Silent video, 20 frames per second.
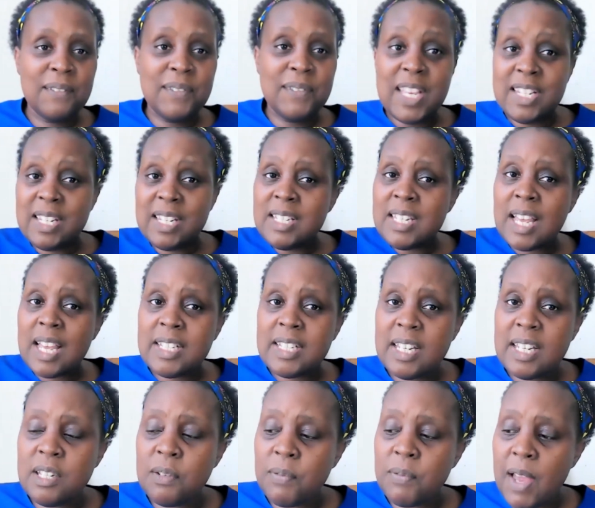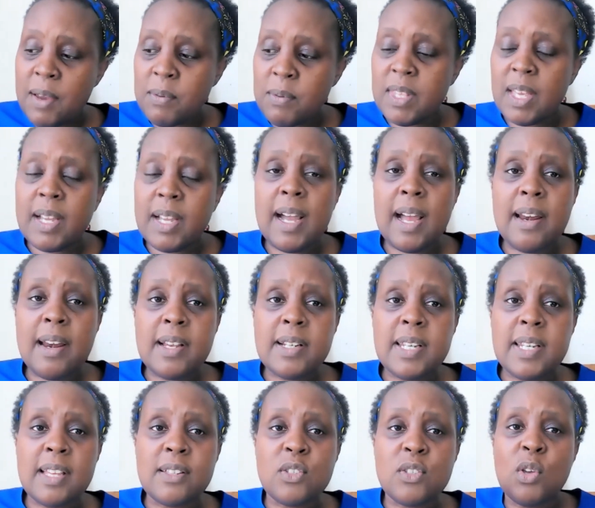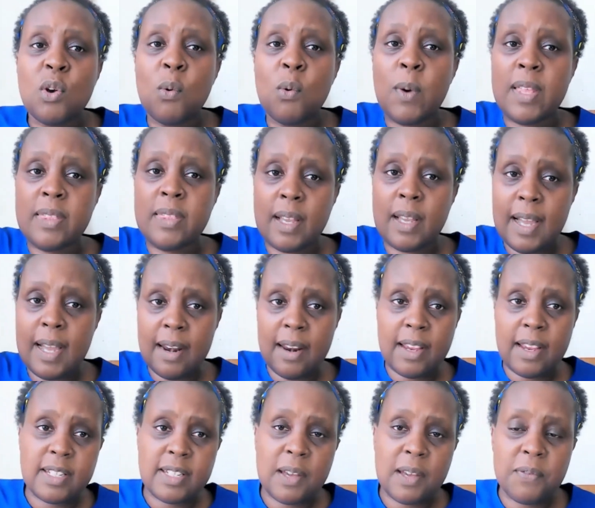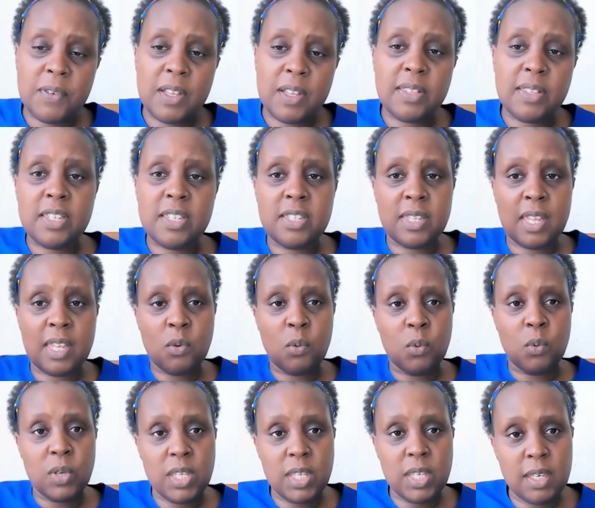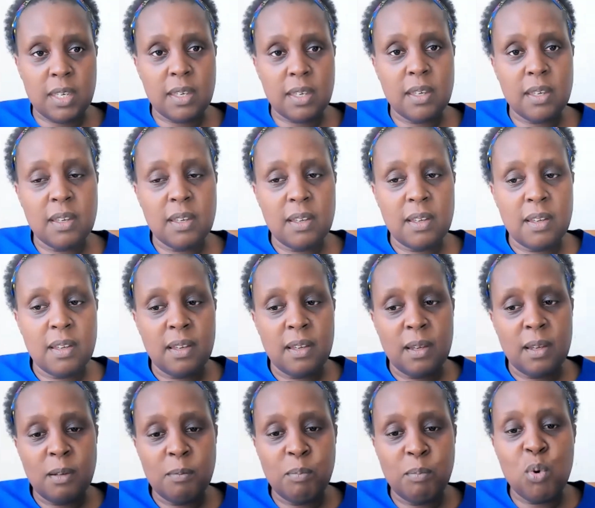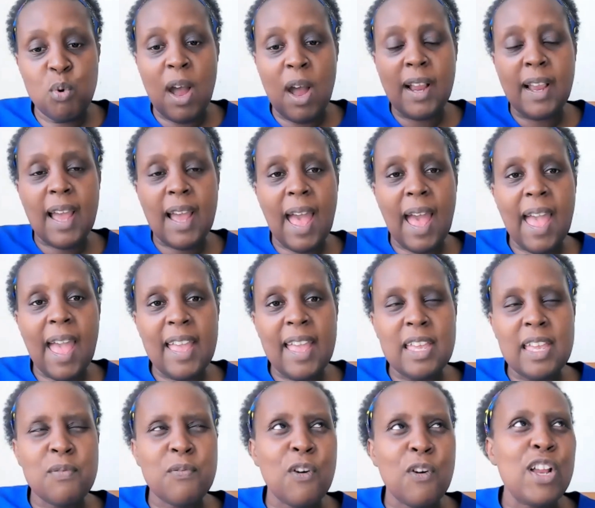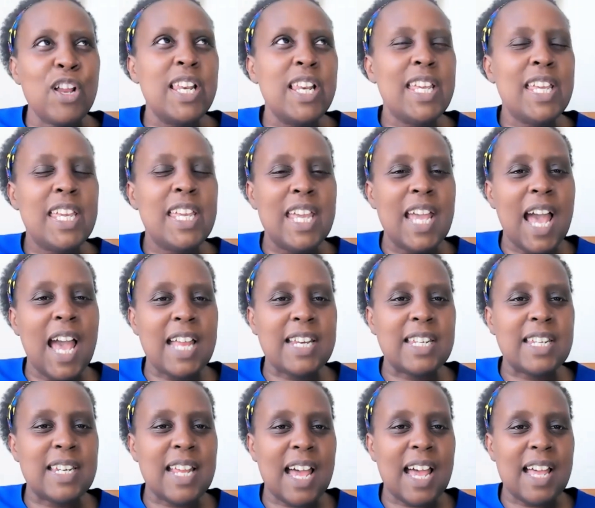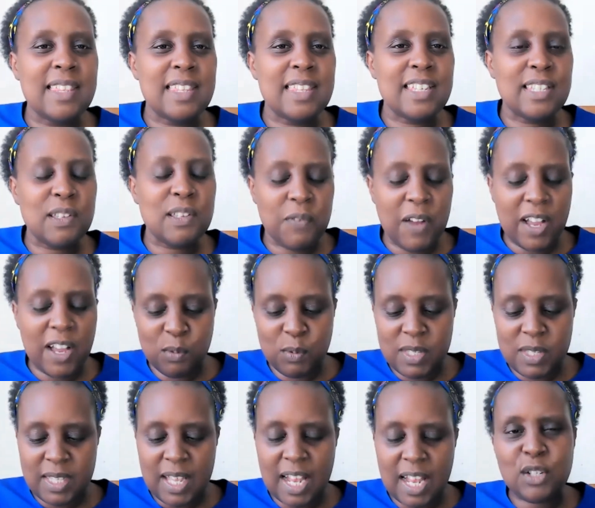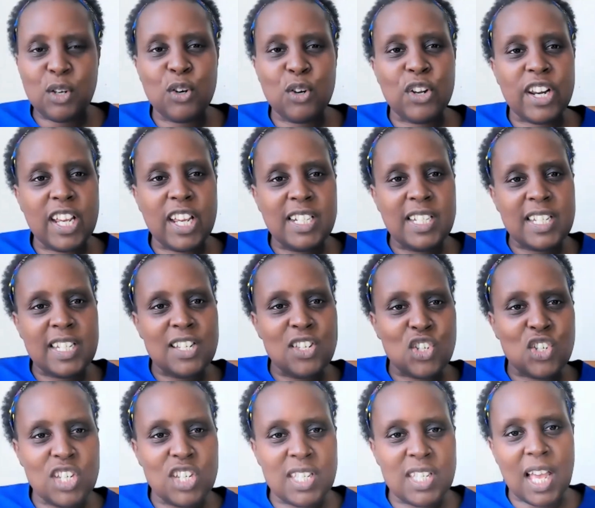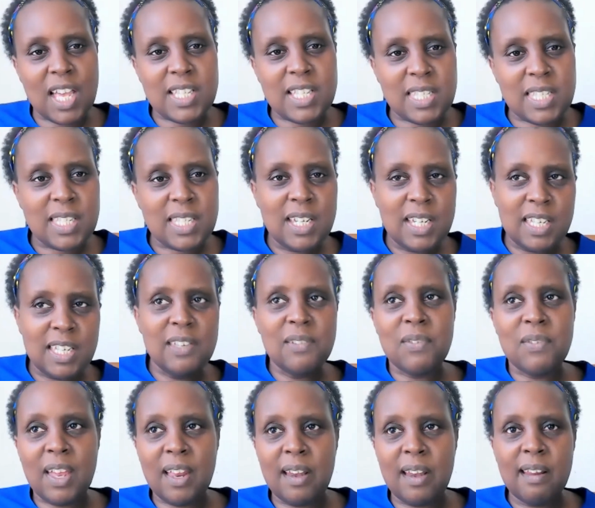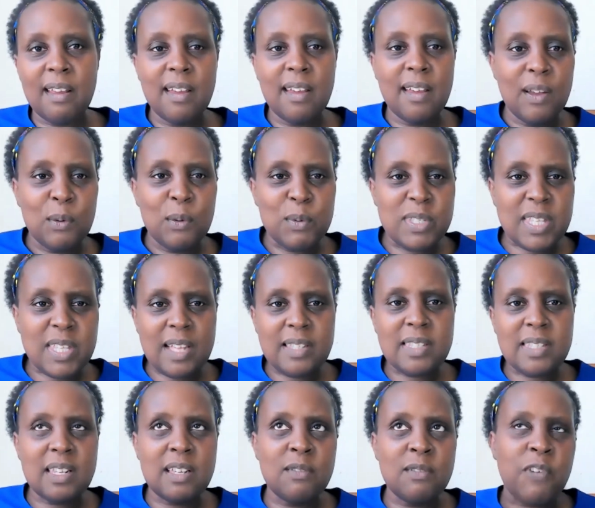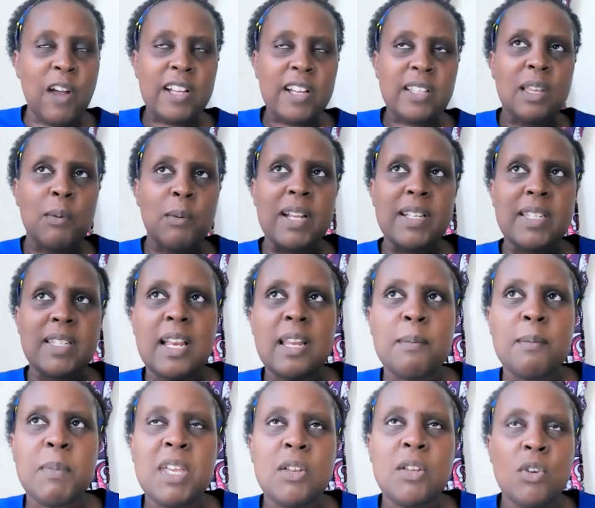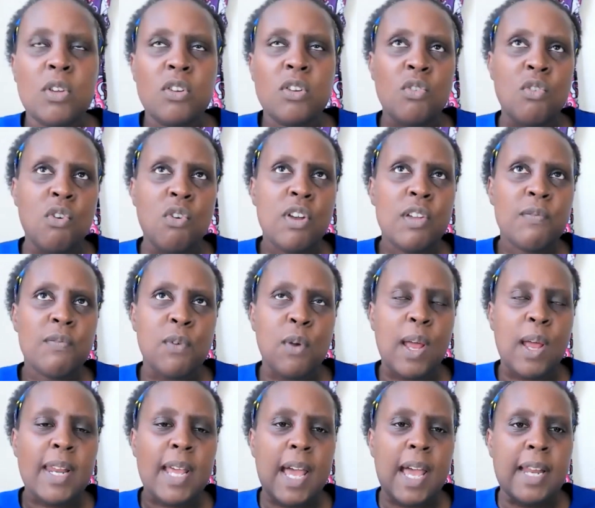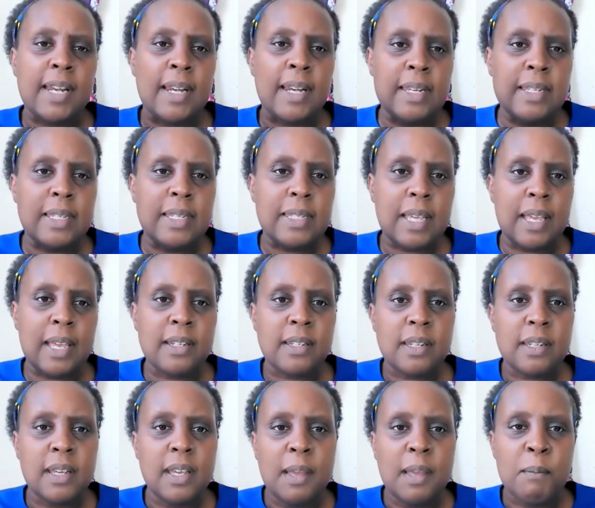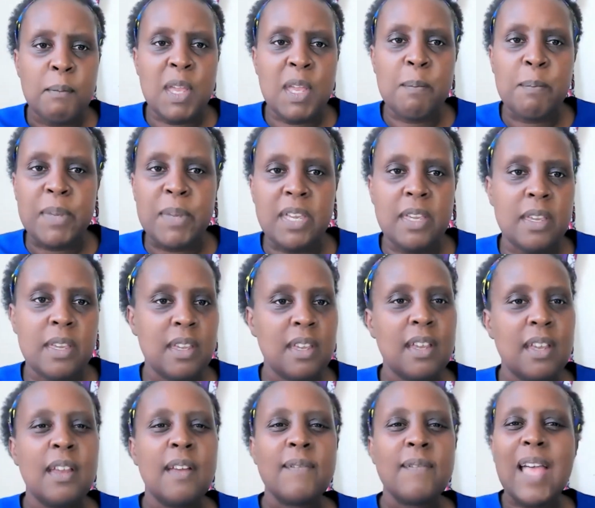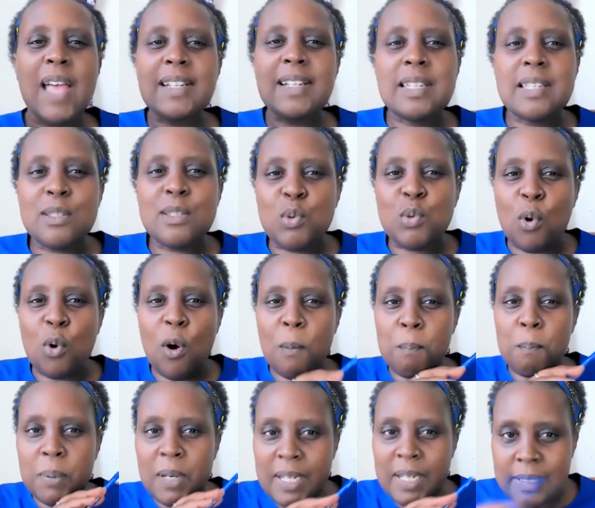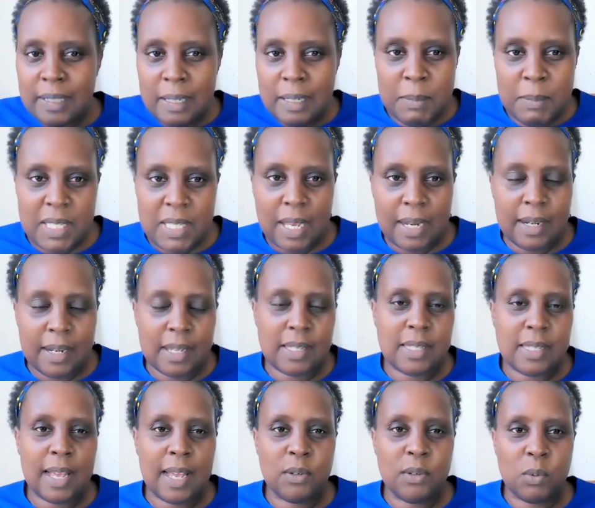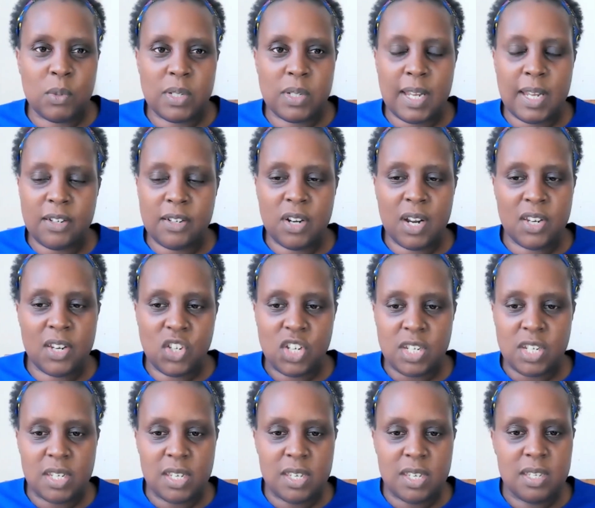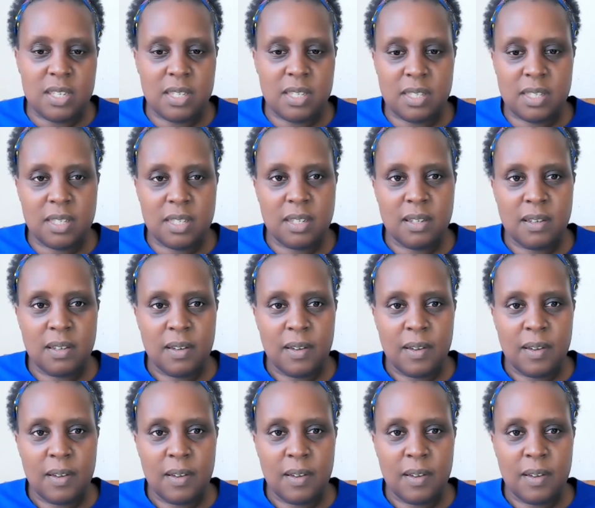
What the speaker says: They didn't identify with the character. And so when the character fell, they said, oh, yeah, poor guy. If only he had done this. In fact, we start correcting Jesus even. They were telling me, you know, if Lwanda had listened, maybe that is to completely misunderstand what a tragedy is.